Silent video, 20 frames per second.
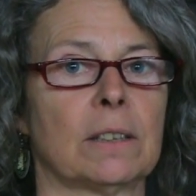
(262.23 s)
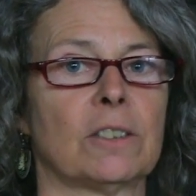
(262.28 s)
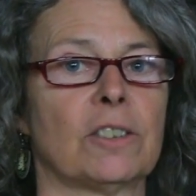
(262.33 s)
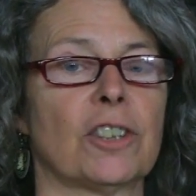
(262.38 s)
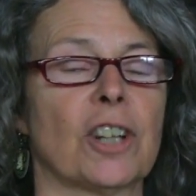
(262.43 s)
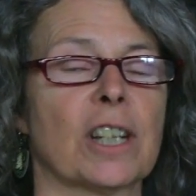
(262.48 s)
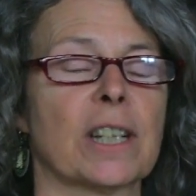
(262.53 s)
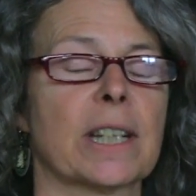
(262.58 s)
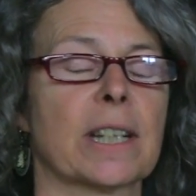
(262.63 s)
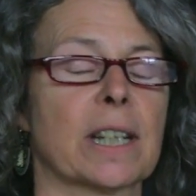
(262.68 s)

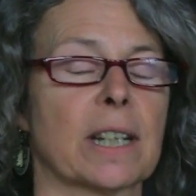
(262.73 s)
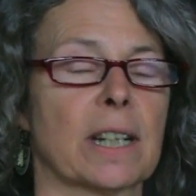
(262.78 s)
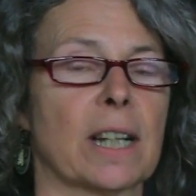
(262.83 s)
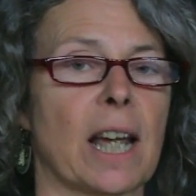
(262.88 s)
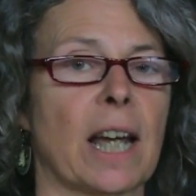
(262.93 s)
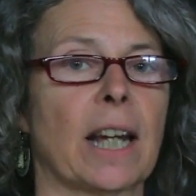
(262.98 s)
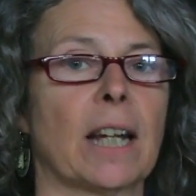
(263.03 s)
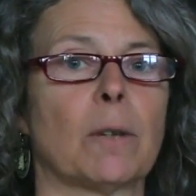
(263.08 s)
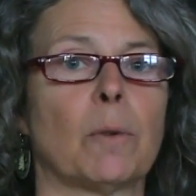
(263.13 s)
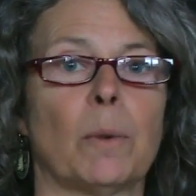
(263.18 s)
just
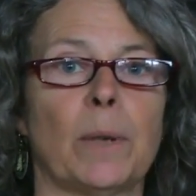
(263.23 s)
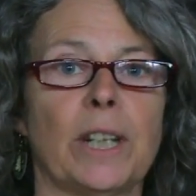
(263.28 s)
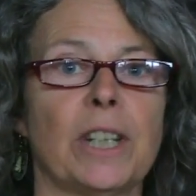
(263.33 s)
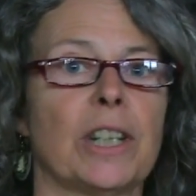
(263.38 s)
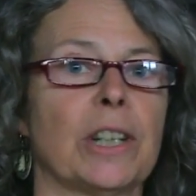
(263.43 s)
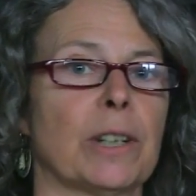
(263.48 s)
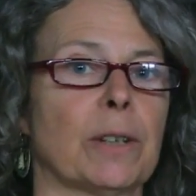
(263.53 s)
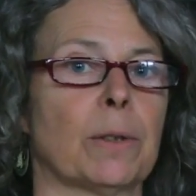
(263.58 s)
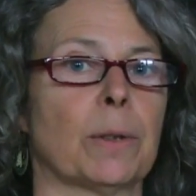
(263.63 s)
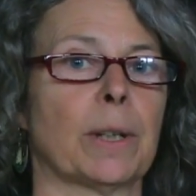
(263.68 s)
like we
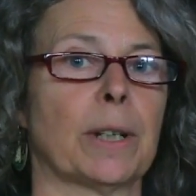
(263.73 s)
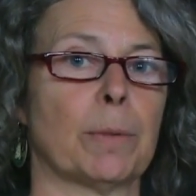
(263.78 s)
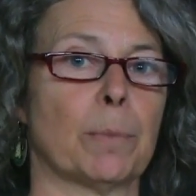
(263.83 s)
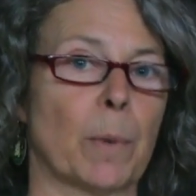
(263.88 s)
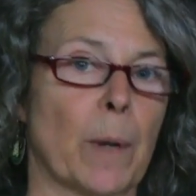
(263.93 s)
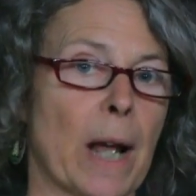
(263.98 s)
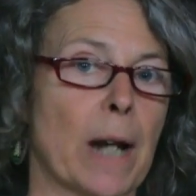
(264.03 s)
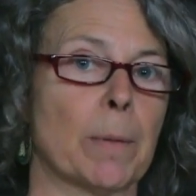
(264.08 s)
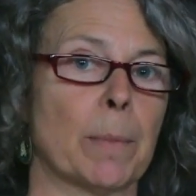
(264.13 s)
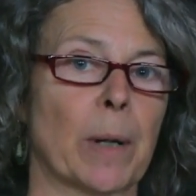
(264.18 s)
do in
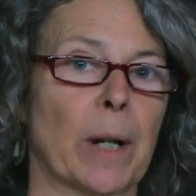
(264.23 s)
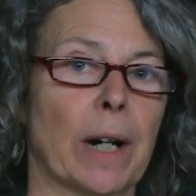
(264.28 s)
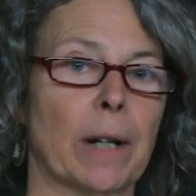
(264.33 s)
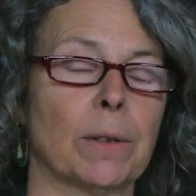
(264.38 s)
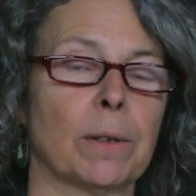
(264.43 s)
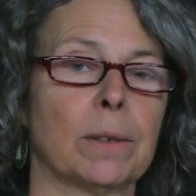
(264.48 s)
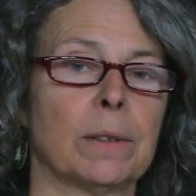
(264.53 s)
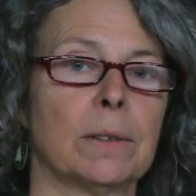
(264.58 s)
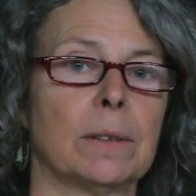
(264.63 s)
Brattleboro.